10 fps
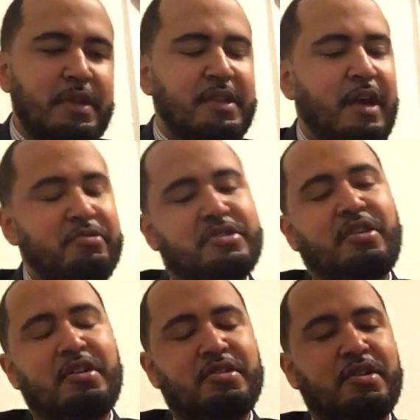that was
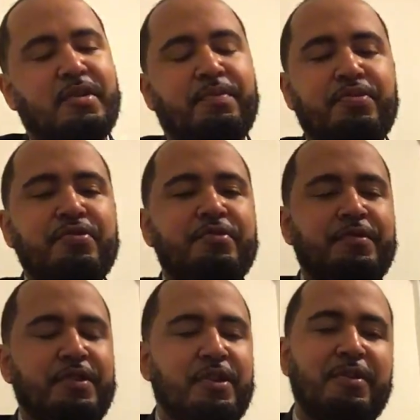starting to
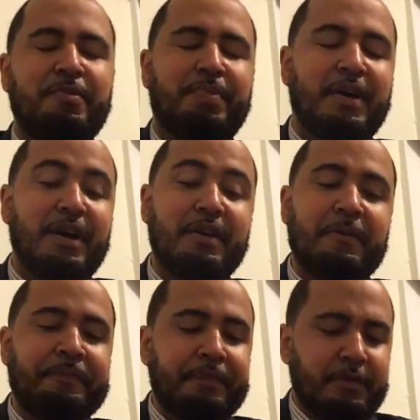improve, you know. But
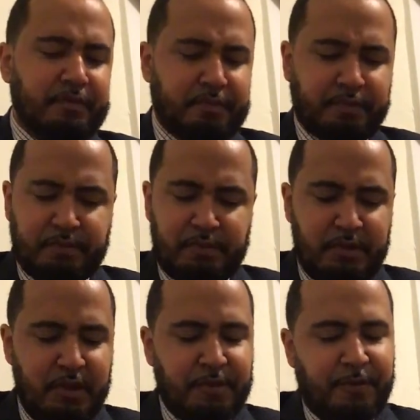
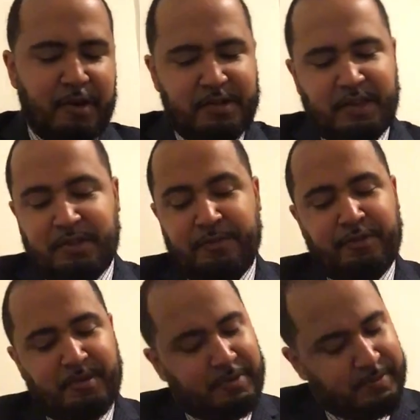as far as like the
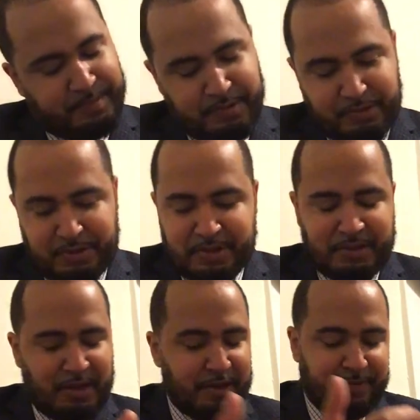verbal abuse and
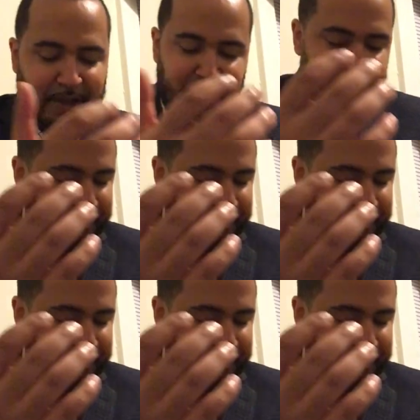stuff, like